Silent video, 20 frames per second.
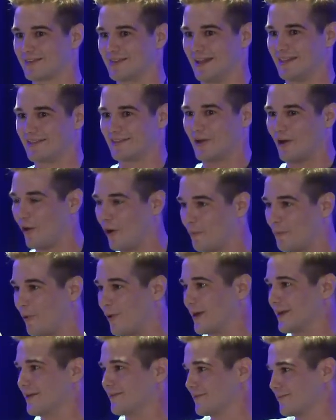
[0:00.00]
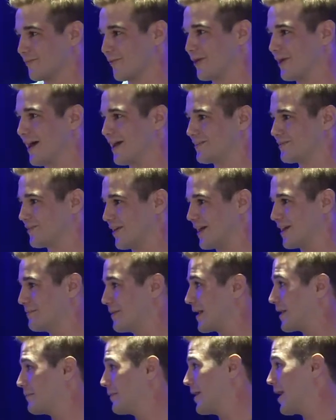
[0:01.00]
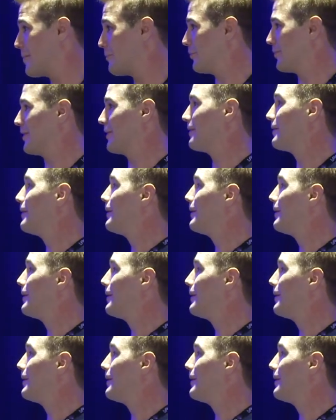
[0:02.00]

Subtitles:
That's the whole point. We're not trying to make a monopoly.